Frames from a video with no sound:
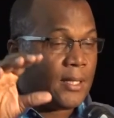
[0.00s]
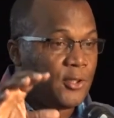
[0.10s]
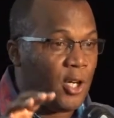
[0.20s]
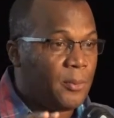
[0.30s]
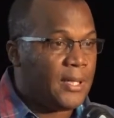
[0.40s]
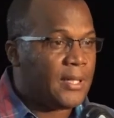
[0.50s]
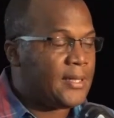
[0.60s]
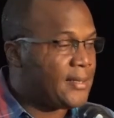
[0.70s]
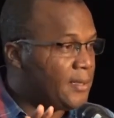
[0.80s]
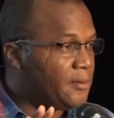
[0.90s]
Dominica
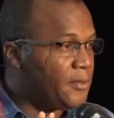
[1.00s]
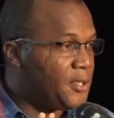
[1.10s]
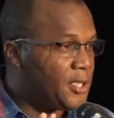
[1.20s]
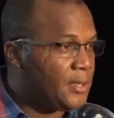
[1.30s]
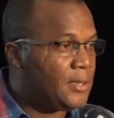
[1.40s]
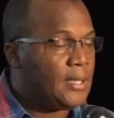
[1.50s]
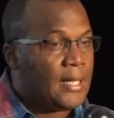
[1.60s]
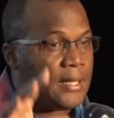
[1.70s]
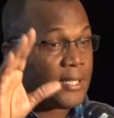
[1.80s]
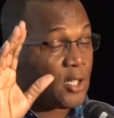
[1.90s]
is still virgin.
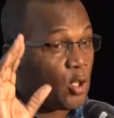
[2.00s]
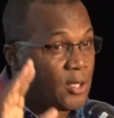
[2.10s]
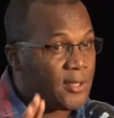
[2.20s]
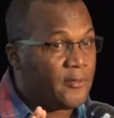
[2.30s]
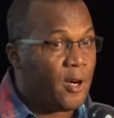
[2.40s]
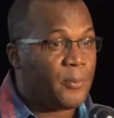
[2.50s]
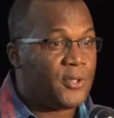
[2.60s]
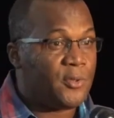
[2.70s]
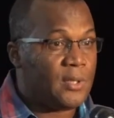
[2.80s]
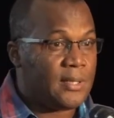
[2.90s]
There's lots of
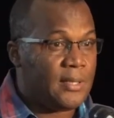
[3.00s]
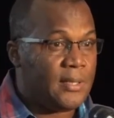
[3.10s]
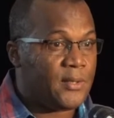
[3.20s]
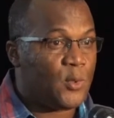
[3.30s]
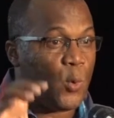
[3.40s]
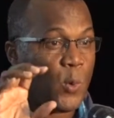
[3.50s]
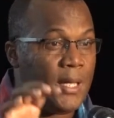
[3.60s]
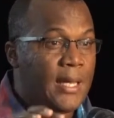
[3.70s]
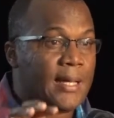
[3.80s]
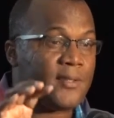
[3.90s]
opportunities.
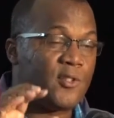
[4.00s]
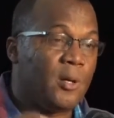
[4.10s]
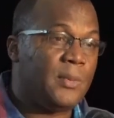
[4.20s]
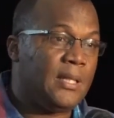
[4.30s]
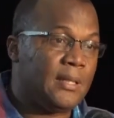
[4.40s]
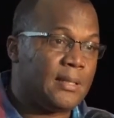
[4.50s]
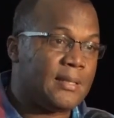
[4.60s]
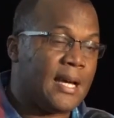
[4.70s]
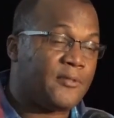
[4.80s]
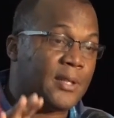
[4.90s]
We as Dominicans
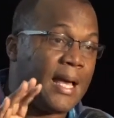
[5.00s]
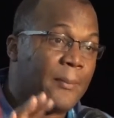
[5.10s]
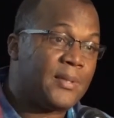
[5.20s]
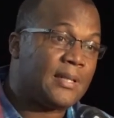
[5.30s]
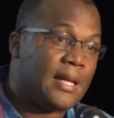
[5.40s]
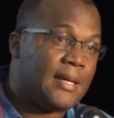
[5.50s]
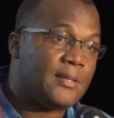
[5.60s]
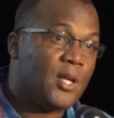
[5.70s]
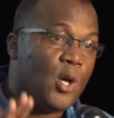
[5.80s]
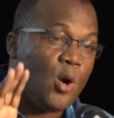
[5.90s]
have to
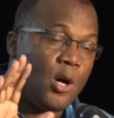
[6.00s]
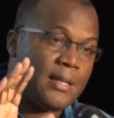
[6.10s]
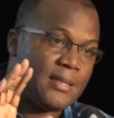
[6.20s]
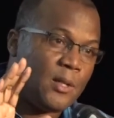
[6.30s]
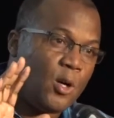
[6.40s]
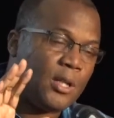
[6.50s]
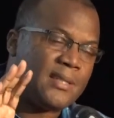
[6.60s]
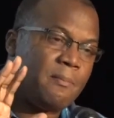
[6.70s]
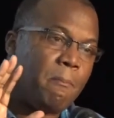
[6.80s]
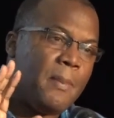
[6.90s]
capitalize on
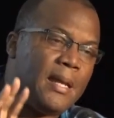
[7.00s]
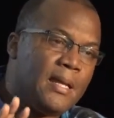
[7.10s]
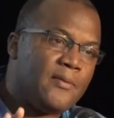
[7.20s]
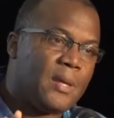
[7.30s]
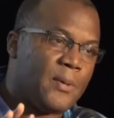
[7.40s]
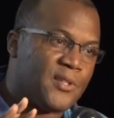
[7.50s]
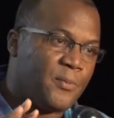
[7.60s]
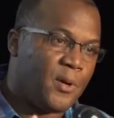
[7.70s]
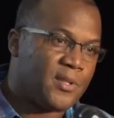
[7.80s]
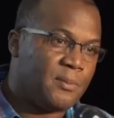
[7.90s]
as many of them as
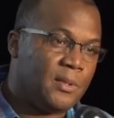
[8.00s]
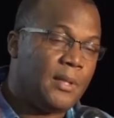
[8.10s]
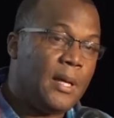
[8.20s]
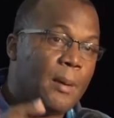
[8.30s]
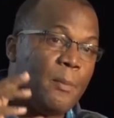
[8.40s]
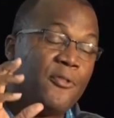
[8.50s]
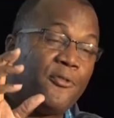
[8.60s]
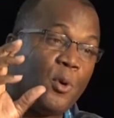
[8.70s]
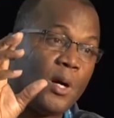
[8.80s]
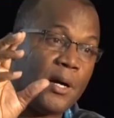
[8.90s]
possible
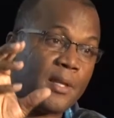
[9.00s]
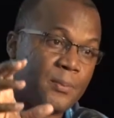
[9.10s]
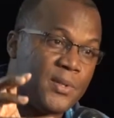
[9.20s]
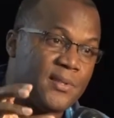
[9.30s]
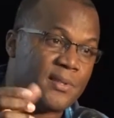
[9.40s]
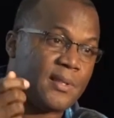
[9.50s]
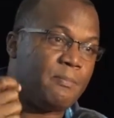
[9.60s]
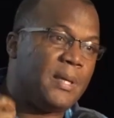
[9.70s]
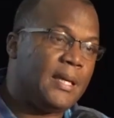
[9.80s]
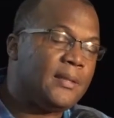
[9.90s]
before other persons
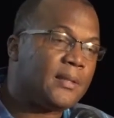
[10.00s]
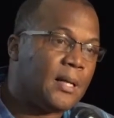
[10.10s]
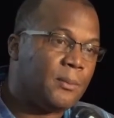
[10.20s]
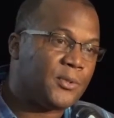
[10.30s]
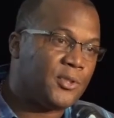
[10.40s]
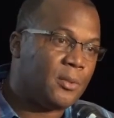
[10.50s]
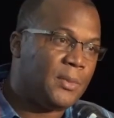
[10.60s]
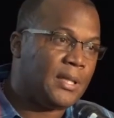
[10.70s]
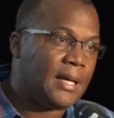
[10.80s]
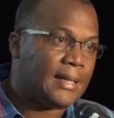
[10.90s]
begin to come to
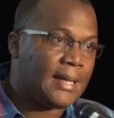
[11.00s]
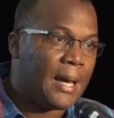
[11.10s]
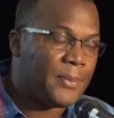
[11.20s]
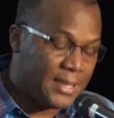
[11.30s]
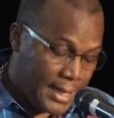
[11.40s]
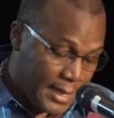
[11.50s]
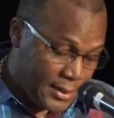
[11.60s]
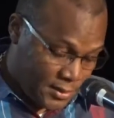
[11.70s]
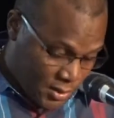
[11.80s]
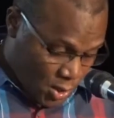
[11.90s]
Dominica and
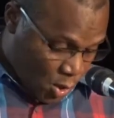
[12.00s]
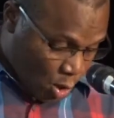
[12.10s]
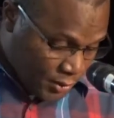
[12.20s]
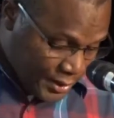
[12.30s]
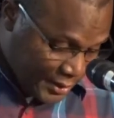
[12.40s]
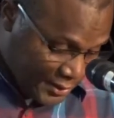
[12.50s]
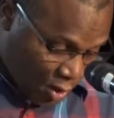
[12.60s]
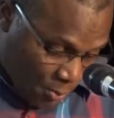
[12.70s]
capitalize on these